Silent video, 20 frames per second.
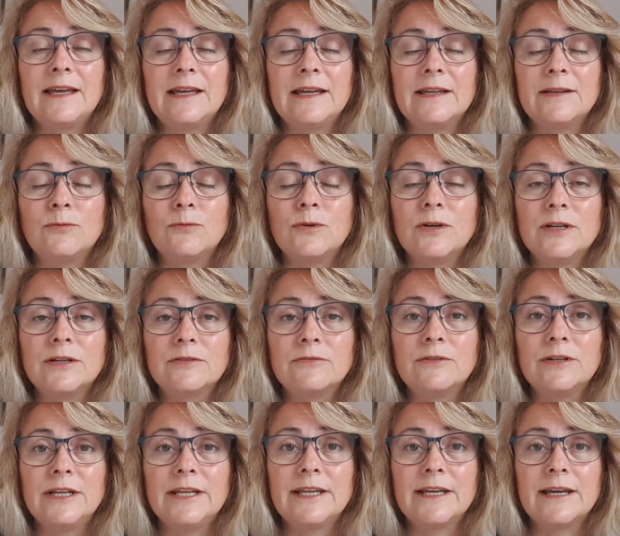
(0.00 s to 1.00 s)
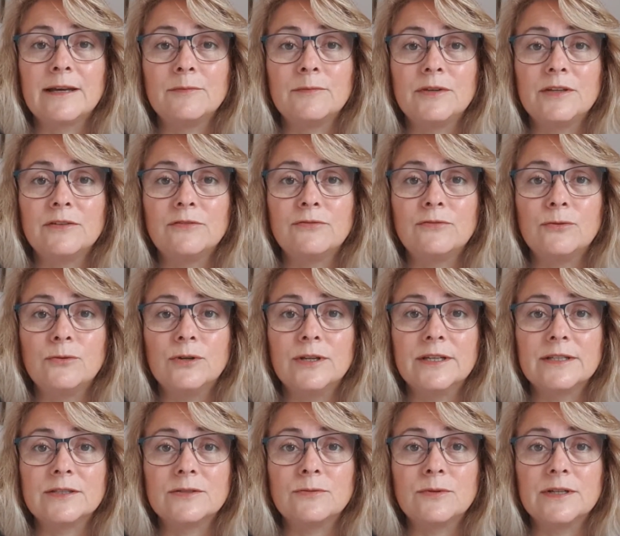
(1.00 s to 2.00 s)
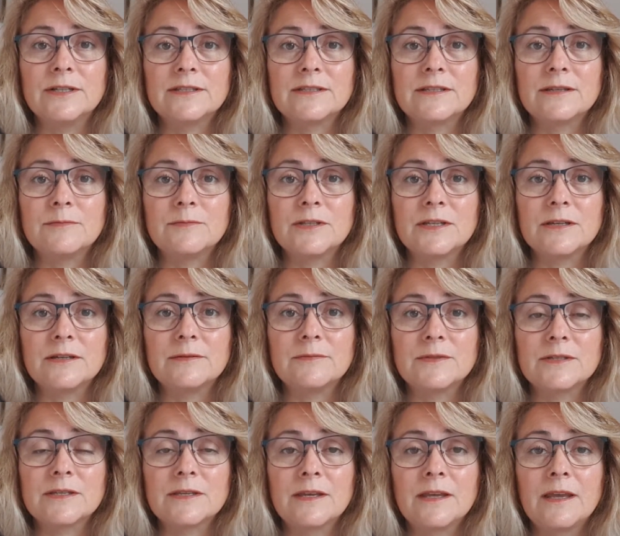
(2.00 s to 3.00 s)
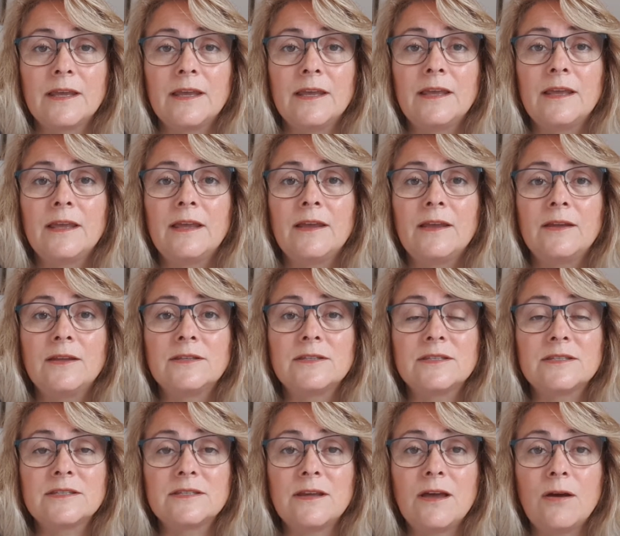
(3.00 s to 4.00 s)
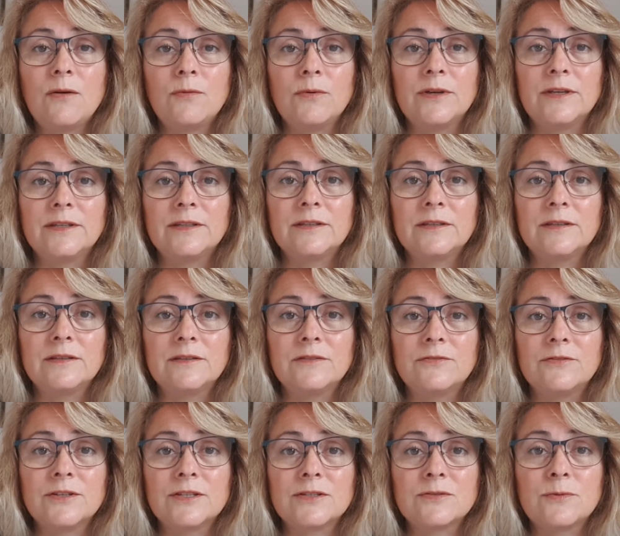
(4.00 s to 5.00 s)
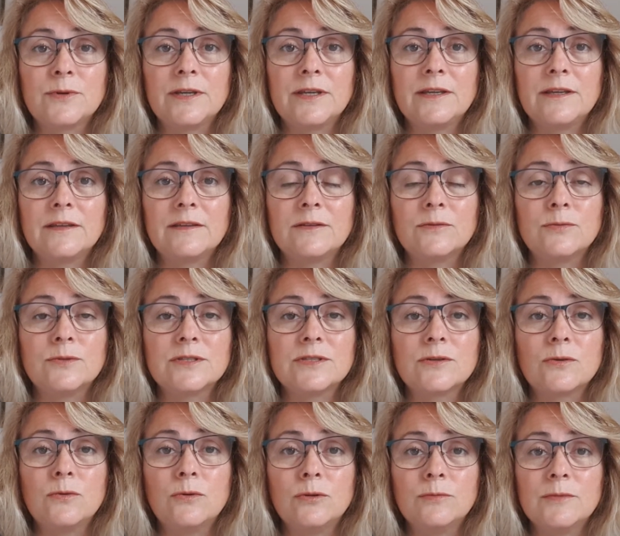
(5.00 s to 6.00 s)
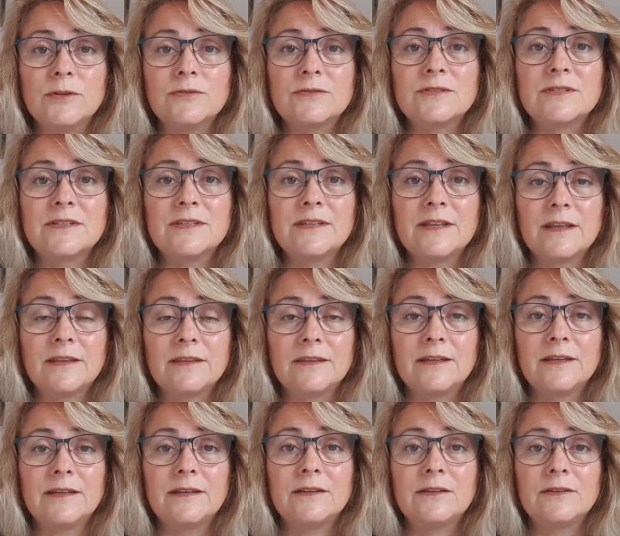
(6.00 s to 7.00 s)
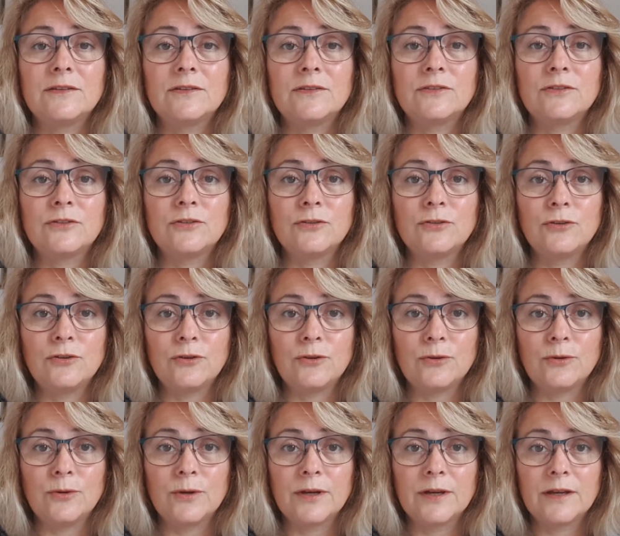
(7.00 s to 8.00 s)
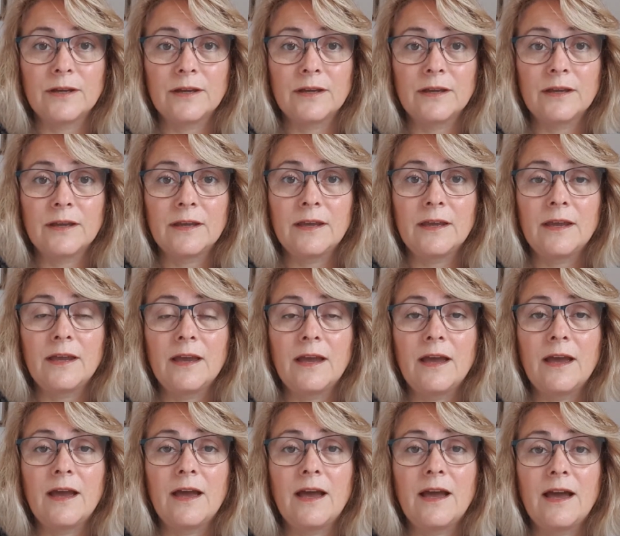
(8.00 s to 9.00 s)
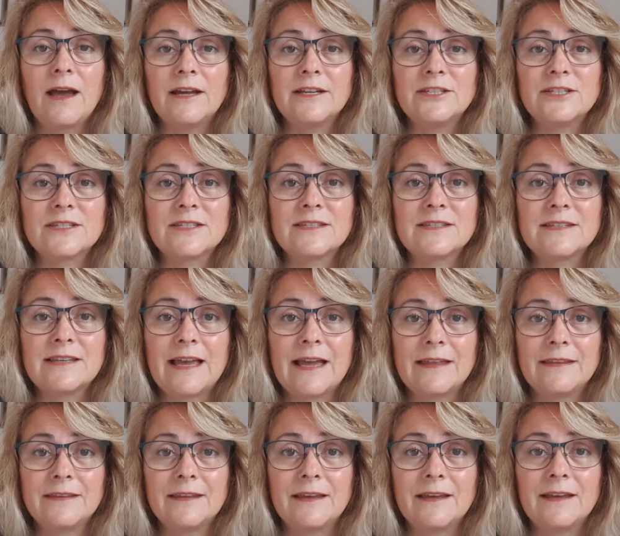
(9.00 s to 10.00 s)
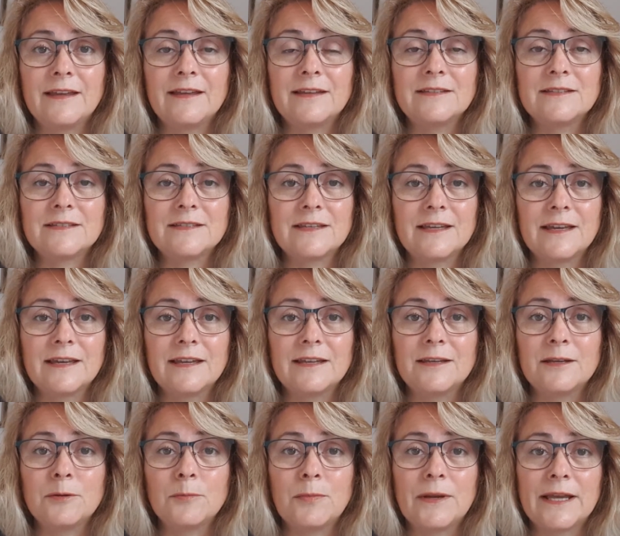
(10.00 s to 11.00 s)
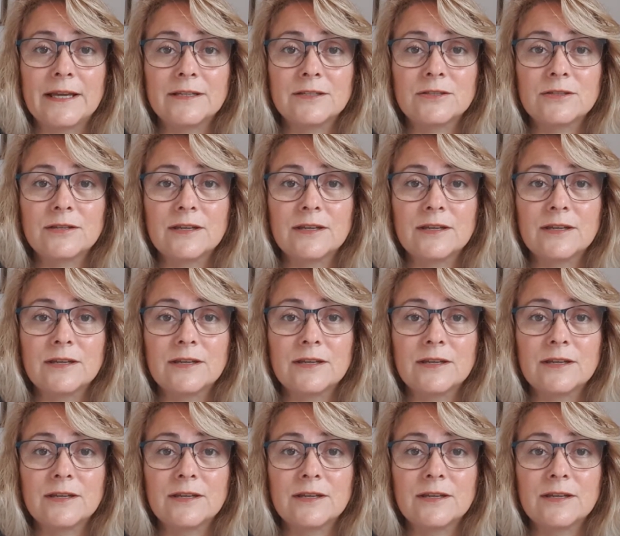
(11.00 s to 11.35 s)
and work really can be a 4-letter word sometimes. To start with, the first week there was almost nothing to do. I just sat there and stared at a blank